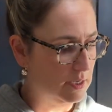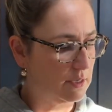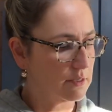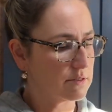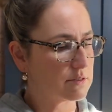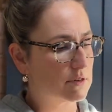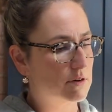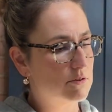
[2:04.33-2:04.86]

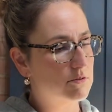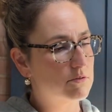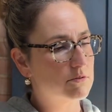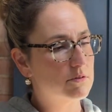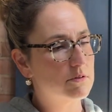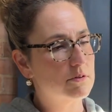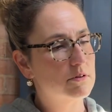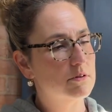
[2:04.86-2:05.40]

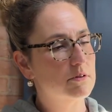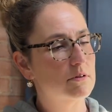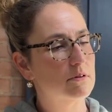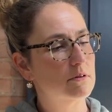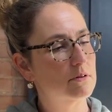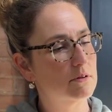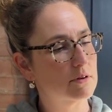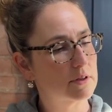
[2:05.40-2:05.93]
So
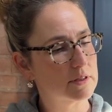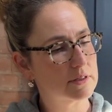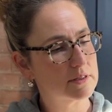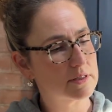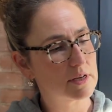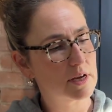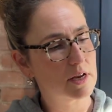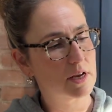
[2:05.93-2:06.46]
you can
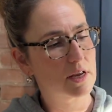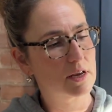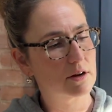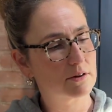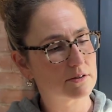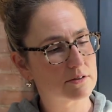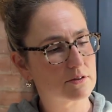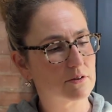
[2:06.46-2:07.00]
see it
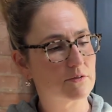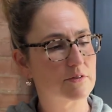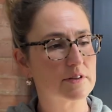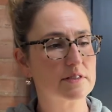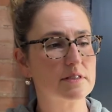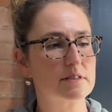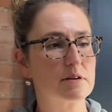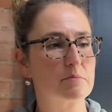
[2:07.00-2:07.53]
here. So if this
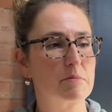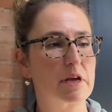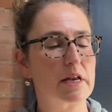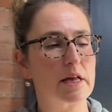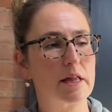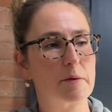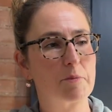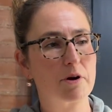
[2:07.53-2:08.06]
is our
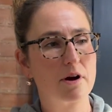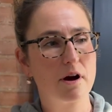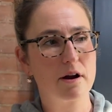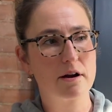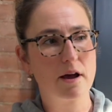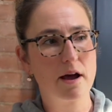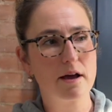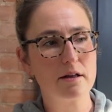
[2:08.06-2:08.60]
medial
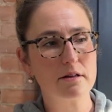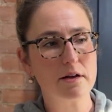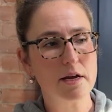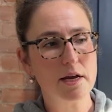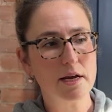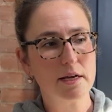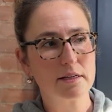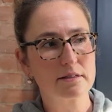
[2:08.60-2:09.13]
epicondyle,
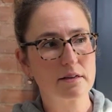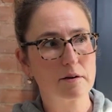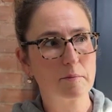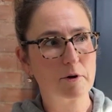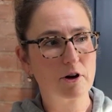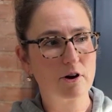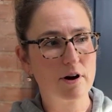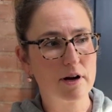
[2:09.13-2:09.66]
it's going to
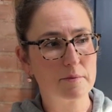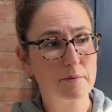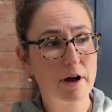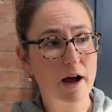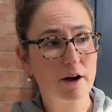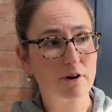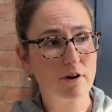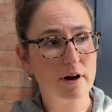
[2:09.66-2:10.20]
come
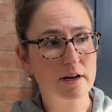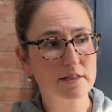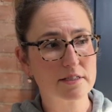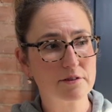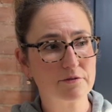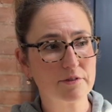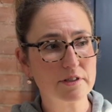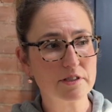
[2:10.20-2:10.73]
across the
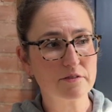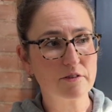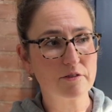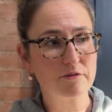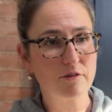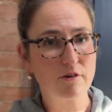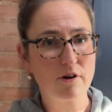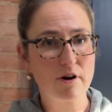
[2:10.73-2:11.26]
front of the
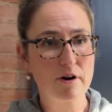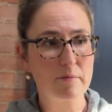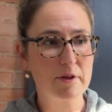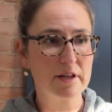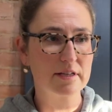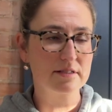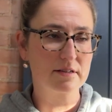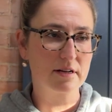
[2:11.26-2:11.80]
forearm, and
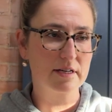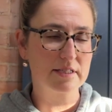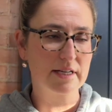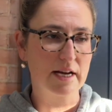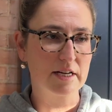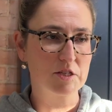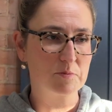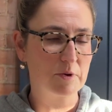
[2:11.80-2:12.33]
then it's got
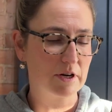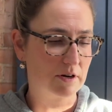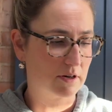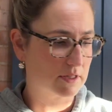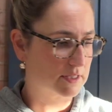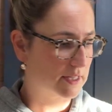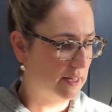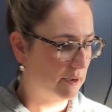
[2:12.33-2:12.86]
attachment
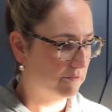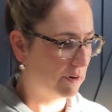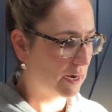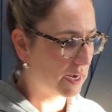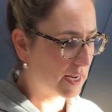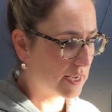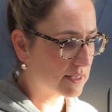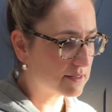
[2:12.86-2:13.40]
onto that
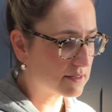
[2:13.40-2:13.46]
radius.